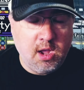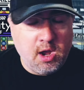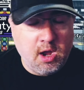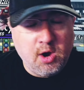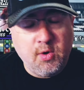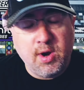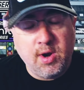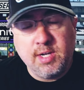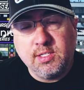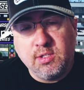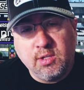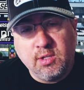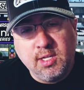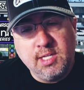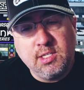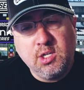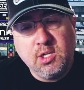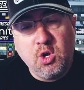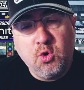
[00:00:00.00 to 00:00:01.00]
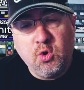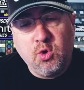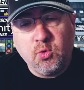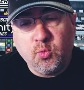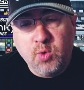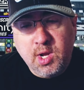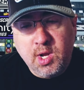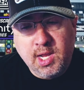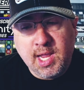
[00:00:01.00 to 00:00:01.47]
All right, so let's go a
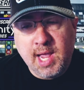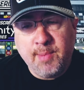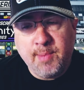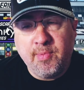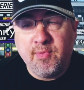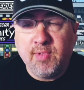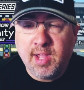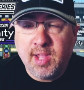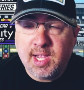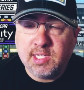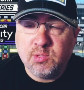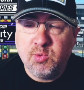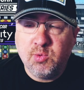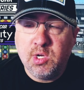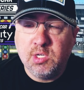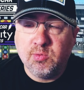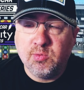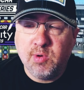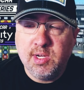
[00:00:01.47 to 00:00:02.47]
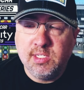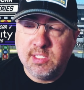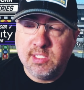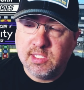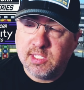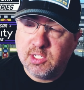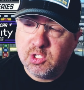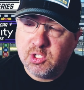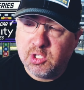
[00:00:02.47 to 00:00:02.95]
recap of last week's
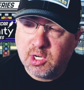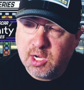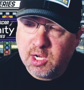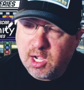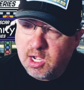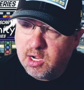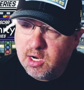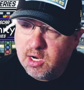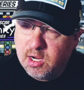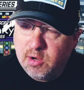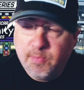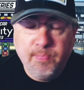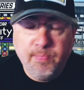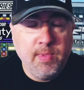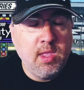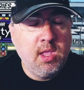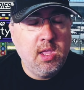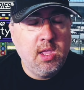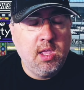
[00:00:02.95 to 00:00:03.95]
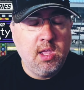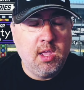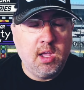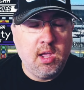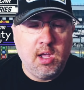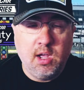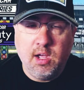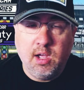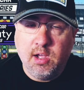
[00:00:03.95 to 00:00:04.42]
races in Chicago.
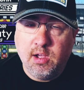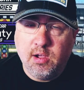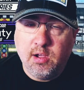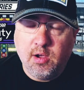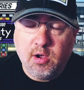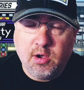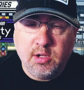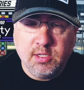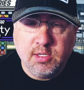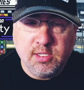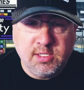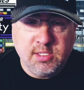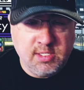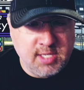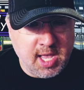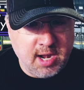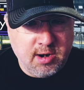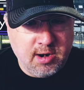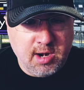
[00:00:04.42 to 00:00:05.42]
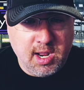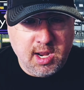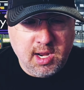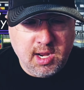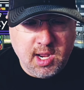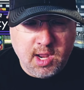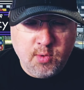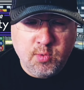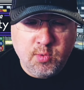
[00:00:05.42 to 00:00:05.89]
On
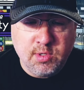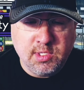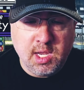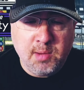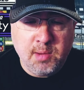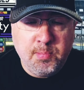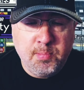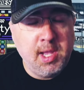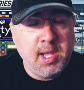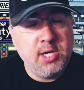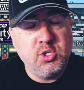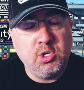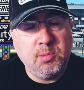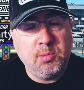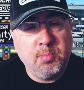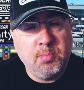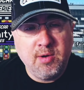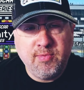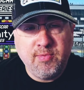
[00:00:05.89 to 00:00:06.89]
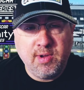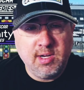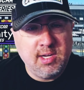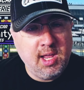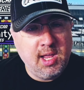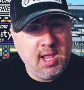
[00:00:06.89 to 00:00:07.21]
Saturday, it was a picture-perfect